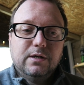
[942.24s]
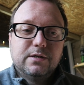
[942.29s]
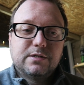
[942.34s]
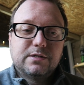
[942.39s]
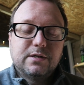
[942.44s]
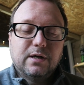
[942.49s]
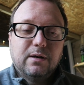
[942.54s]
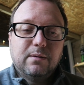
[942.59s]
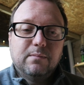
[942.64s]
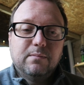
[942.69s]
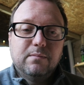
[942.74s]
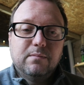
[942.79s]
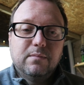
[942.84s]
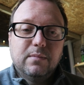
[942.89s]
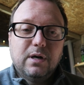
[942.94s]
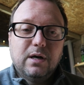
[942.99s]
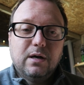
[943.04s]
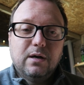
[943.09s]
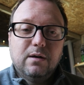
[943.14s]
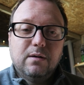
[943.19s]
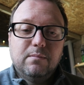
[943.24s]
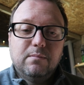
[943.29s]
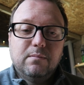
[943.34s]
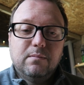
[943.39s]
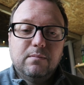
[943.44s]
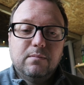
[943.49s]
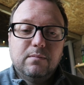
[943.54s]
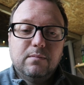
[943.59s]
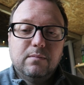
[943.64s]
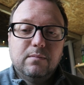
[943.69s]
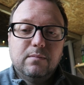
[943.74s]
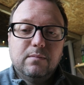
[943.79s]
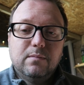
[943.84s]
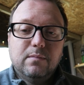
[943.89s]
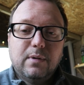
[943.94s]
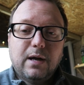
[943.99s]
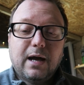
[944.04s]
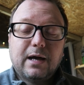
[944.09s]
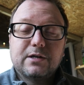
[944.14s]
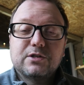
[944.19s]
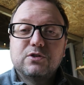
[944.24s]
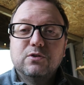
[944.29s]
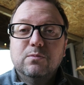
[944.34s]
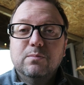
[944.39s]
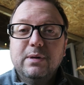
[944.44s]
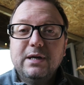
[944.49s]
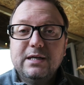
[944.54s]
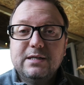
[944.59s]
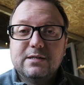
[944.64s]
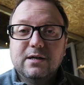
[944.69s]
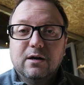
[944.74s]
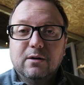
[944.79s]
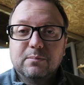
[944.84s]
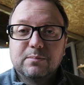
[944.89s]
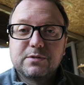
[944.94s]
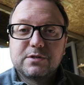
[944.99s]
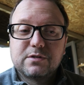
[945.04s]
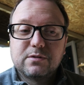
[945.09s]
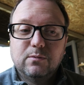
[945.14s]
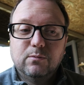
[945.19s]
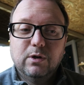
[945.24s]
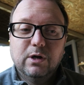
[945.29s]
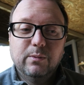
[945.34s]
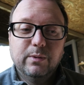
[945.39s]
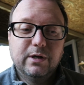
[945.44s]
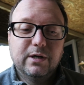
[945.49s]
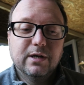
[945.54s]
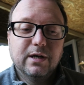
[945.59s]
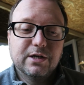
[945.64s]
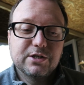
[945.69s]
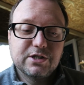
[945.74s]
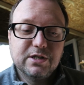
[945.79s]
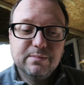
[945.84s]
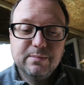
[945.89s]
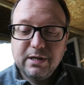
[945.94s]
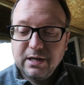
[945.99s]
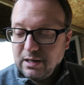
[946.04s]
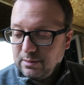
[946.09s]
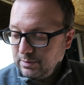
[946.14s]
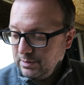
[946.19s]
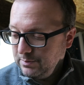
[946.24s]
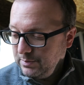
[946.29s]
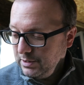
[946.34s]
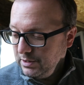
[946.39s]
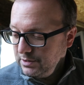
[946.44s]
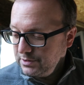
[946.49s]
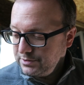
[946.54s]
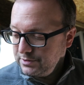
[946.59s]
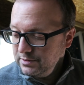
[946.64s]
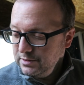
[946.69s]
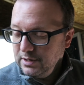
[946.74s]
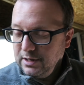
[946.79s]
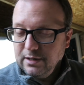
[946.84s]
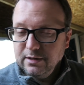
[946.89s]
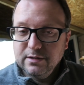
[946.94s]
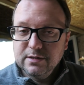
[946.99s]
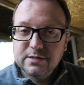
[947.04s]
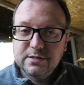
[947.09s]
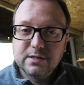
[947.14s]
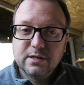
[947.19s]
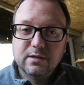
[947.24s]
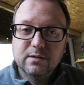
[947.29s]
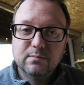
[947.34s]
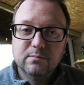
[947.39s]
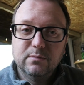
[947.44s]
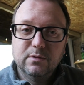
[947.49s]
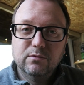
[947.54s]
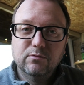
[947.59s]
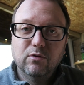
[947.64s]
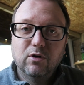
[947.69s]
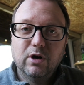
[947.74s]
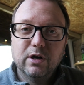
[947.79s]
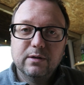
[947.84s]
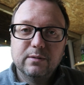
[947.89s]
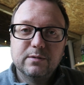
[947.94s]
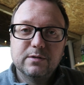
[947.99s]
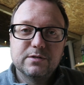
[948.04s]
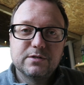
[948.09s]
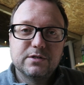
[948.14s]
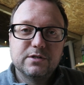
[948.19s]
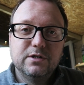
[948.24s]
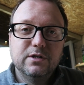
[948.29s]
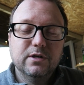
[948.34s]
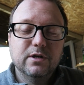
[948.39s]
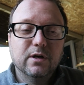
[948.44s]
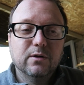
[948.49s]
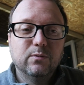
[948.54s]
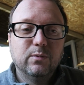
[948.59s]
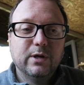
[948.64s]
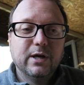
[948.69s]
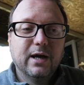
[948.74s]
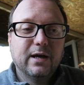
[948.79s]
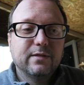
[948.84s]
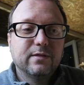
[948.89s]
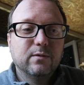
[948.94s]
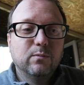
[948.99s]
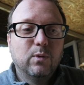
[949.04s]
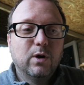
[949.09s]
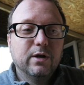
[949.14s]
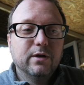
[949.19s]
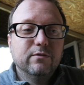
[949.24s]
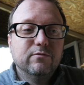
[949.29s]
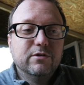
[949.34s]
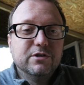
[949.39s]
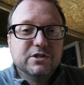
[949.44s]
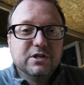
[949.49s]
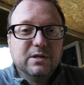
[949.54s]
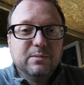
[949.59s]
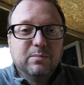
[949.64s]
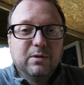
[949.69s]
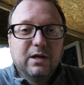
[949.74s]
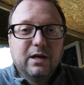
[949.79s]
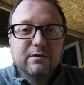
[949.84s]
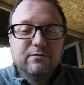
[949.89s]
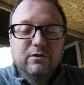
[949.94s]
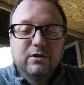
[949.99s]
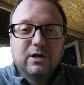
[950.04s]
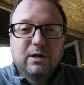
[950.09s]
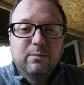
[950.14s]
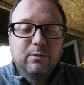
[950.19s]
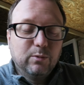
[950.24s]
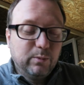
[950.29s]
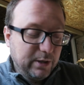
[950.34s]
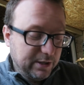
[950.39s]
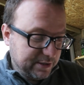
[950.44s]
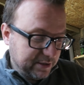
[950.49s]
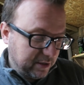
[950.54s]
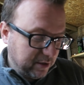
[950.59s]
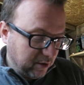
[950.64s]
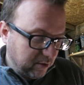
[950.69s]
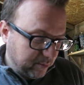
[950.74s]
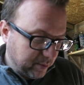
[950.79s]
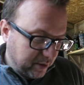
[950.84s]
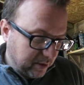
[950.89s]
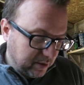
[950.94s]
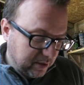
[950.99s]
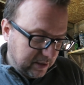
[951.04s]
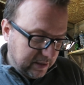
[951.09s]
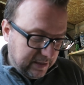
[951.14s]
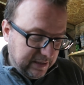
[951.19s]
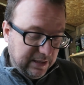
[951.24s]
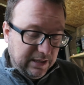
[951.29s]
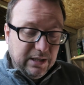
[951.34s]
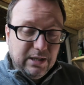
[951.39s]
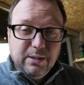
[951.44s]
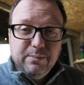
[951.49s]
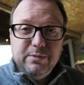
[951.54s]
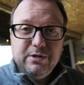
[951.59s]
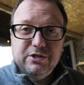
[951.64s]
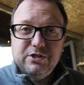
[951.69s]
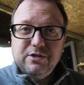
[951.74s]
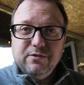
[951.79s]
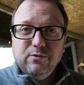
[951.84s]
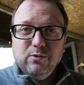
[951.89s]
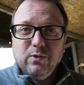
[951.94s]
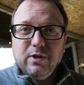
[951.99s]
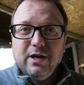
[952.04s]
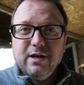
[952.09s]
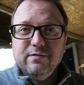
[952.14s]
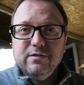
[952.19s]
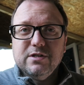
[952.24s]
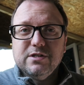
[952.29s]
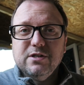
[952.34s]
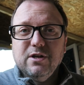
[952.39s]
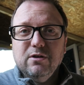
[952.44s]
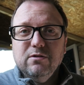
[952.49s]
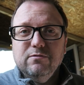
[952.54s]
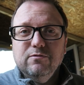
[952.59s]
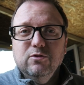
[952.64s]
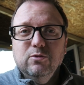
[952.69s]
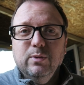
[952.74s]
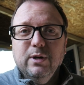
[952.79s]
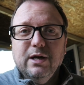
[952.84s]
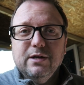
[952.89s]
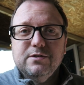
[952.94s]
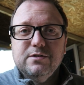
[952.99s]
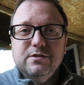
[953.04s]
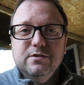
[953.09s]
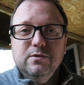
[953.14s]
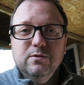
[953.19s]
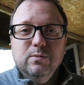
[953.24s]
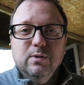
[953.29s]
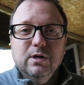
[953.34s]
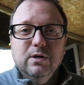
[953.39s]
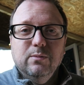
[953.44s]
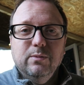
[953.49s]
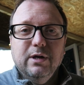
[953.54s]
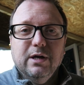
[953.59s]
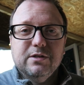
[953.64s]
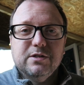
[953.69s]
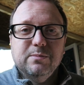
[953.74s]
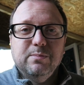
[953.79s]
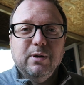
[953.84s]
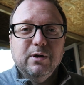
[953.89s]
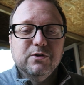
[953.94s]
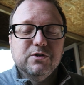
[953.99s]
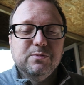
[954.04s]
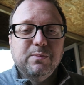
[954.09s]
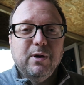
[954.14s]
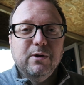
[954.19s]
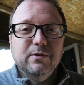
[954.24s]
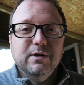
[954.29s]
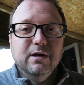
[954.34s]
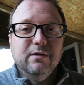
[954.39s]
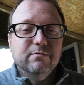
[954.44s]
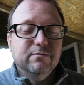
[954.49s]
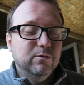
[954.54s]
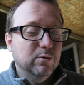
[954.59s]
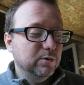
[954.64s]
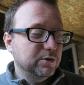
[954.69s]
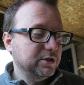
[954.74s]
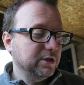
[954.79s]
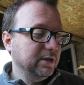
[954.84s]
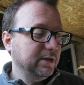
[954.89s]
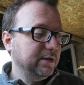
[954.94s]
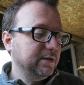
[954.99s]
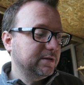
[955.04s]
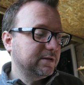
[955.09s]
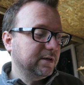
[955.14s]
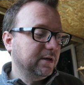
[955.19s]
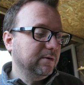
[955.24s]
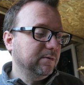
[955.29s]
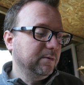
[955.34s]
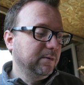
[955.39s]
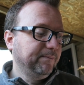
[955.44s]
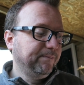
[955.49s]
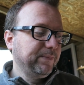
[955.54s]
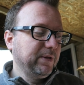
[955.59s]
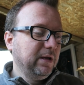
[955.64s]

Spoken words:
some actual meetups where we can actually meet up in person and ride, because you know we had the one originally planned for a couple of weeks ago, but because of all the heavy snowfall we had to postpone it, unfortunately. So